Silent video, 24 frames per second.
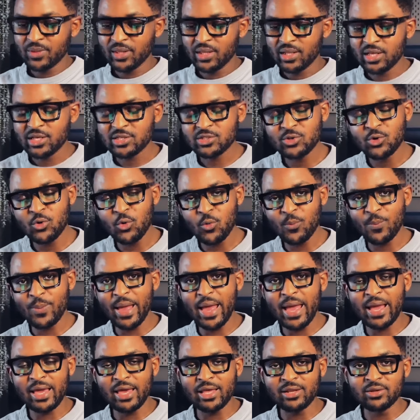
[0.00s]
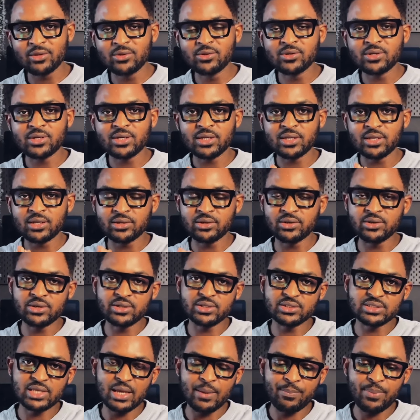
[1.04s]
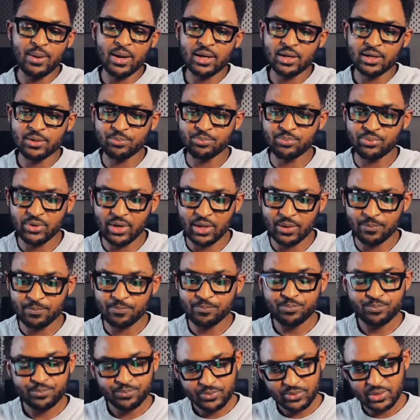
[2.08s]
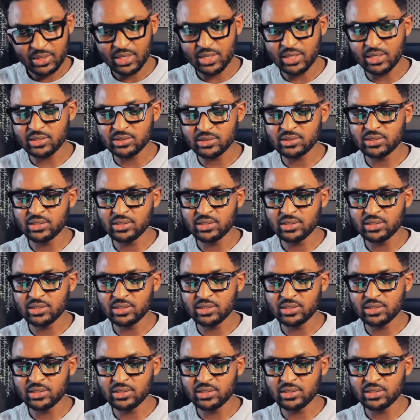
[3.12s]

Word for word: let's go back and look at the goodies that pocket prep is